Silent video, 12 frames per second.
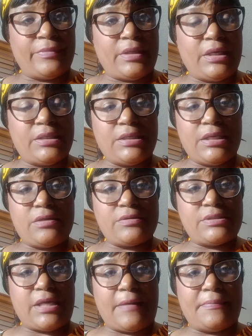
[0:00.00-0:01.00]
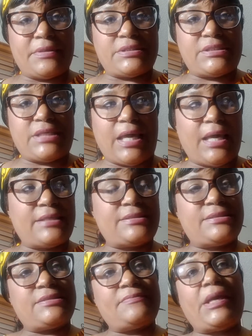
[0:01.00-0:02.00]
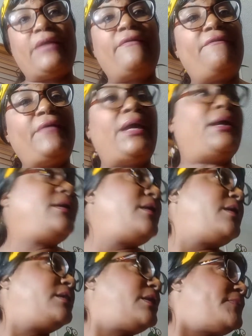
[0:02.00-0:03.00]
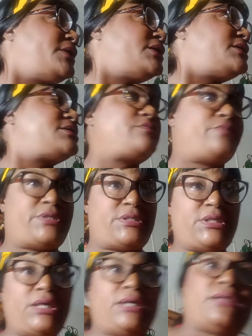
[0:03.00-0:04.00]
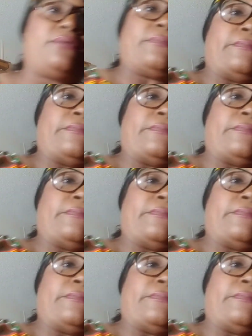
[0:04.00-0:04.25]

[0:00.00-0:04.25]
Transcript: And then on top of the taxes, matter of fact, let me get this receipt.